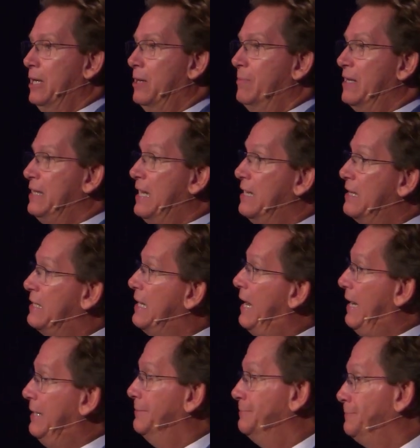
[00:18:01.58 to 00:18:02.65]
But at the end of the
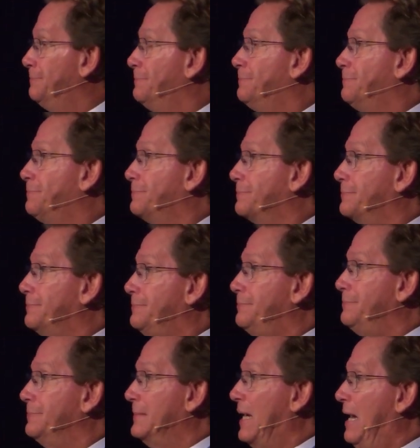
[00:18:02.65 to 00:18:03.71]
day,
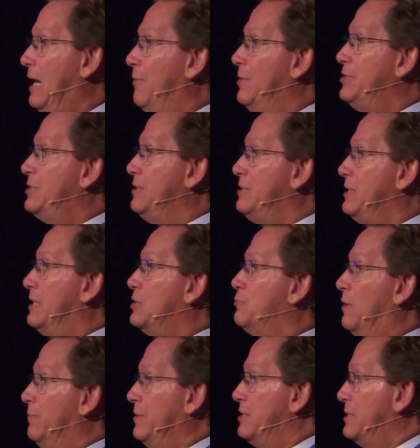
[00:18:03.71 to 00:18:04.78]
I would
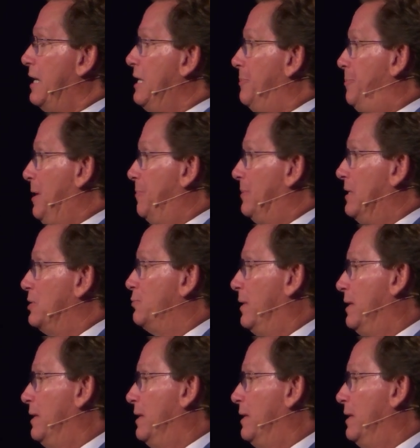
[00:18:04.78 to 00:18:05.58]
suggest what we say to people is,